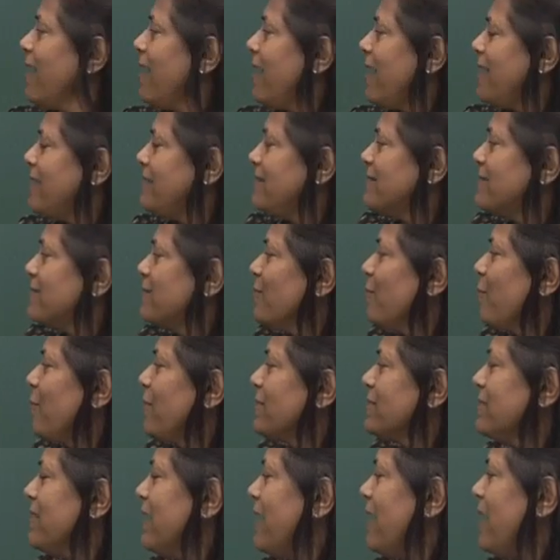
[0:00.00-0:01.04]
And so
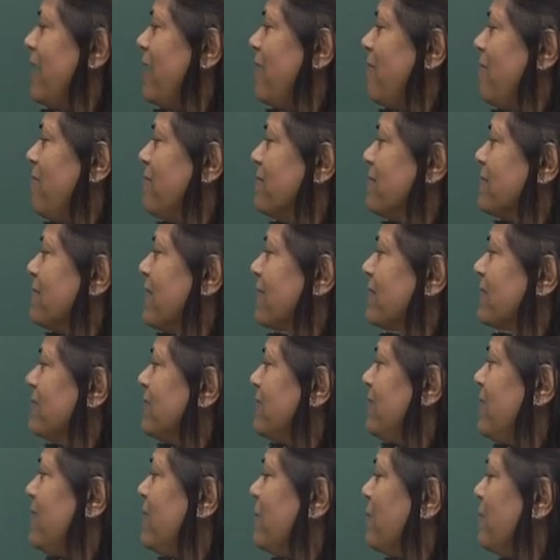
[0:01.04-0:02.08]
what's the area
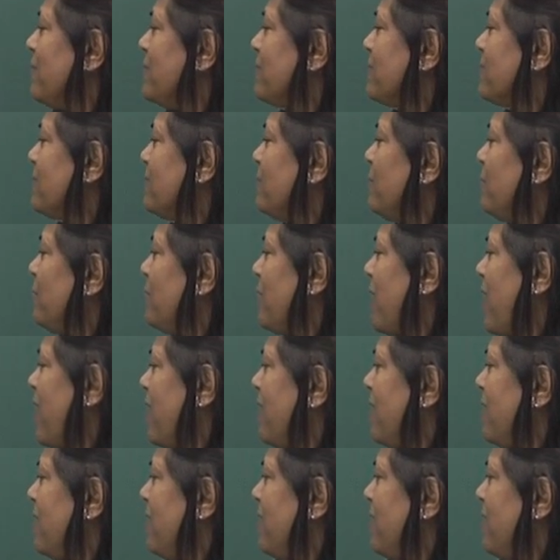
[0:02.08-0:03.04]
sector equals to then?